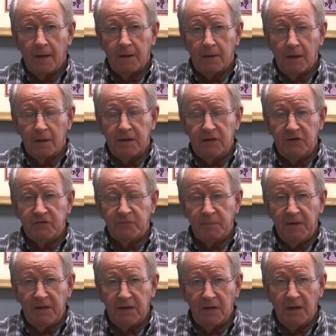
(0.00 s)
Now, he's
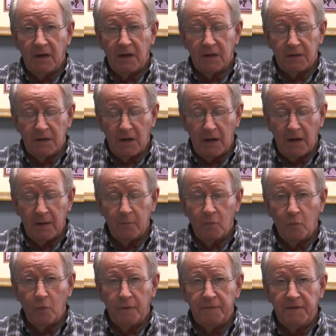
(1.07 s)
speaking at a time
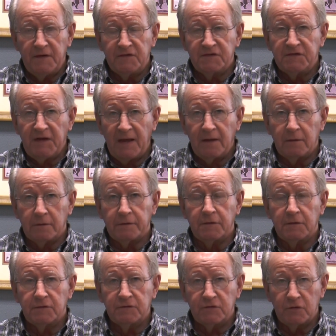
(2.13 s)
when the settled
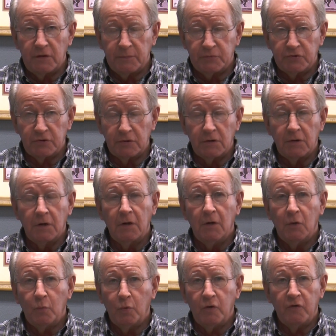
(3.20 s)
scripture
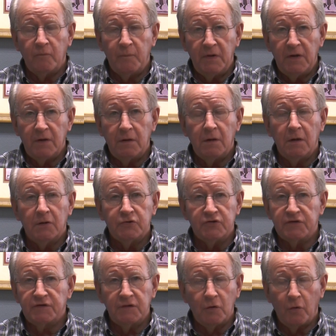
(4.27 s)
would have been
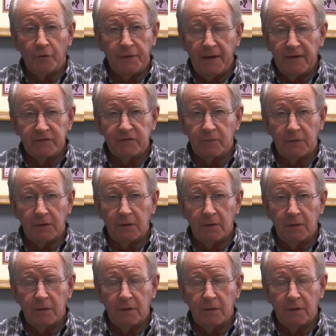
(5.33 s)
just the Old Testament.